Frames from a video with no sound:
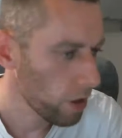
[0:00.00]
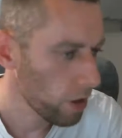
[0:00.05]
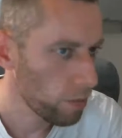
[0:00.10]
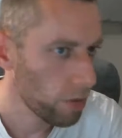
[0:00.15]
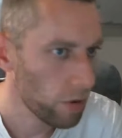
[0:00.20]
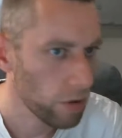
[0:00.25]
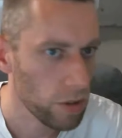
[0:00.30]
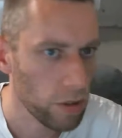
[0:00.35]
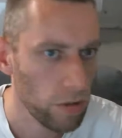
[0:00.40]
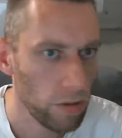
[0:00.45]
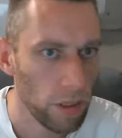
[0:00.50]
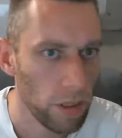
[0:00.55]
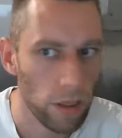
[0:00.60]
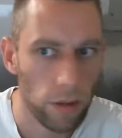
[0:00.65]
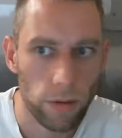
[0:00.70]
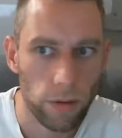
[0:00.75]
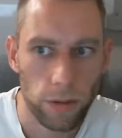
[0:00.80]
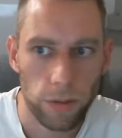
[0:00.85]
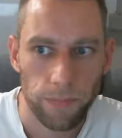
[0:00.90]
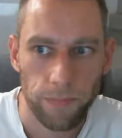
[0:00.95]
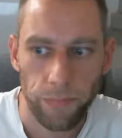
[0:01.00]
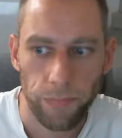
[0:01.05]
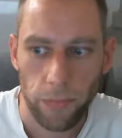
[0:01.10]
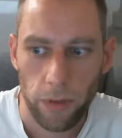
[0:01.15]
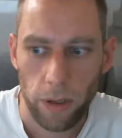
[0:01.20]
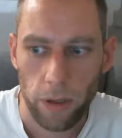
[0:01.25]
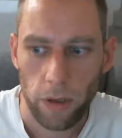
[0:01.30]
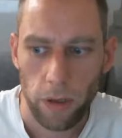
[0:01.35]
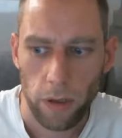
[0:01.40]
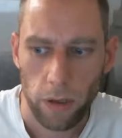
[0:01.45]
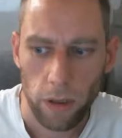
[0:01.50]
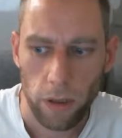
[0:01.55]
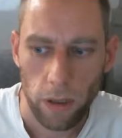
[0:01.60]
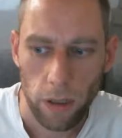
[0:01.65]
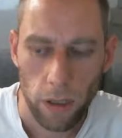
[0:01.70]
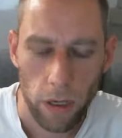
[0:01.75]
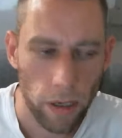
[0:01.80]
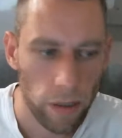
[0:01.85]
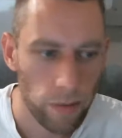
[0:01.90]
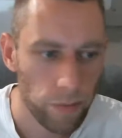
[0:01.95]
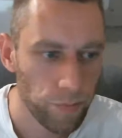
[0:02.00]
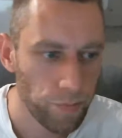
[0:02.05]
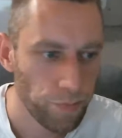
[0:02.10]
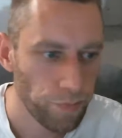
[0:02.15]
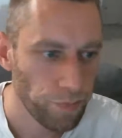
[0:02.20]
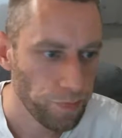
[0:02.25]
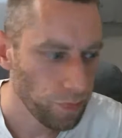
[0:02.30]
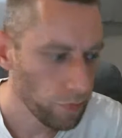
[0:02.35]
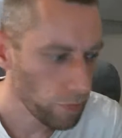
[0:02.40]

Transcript: Bought two of those, and